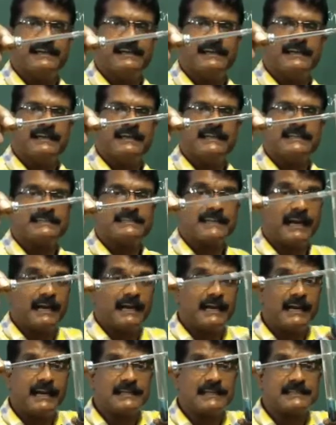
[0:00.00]
it is
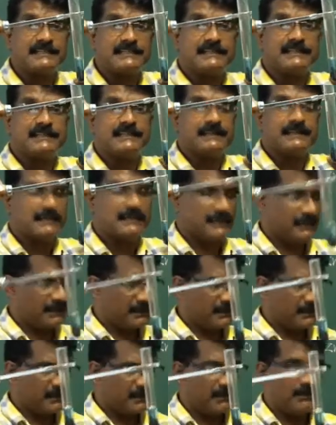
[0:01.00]
colorless.
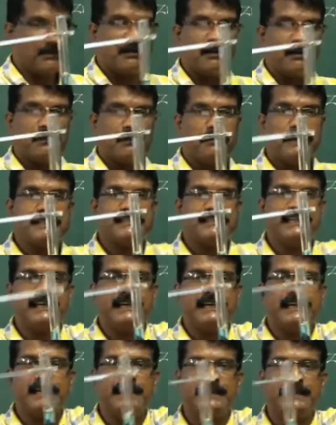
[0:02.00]
But
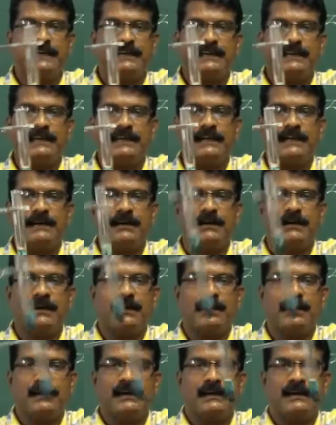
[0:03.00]
see,
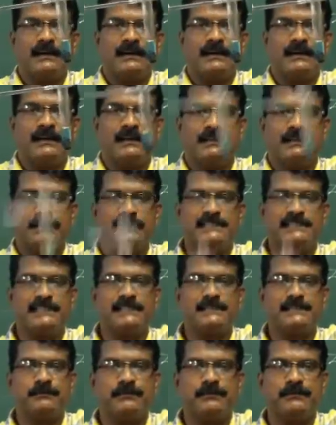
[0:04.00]
this
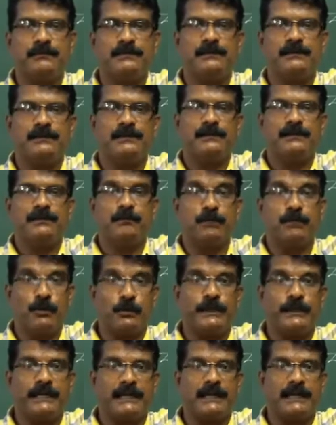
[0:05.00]
is
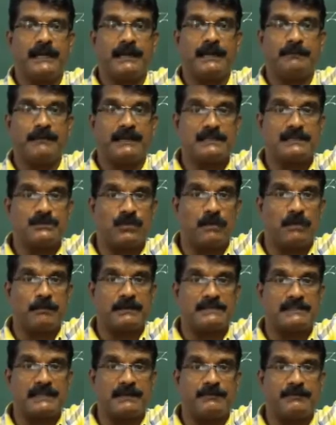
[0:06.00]
blue in color because
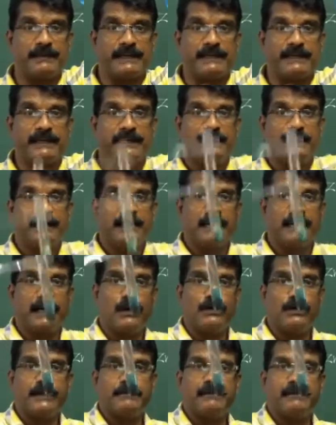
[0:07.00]
copper sulfate.
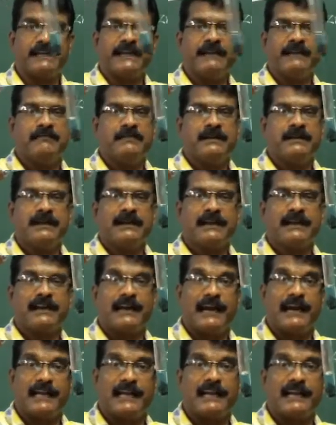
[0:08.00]
Now it became
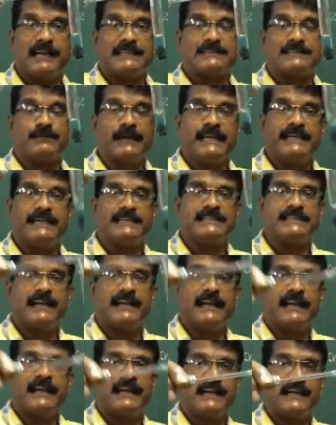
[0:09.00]
colorless. Why it is
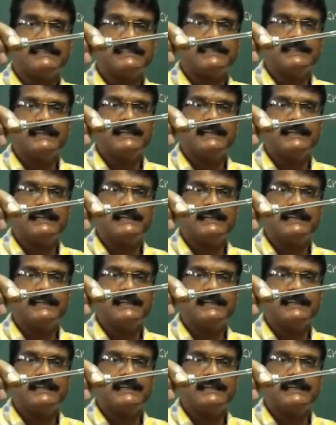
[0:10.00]
colorless?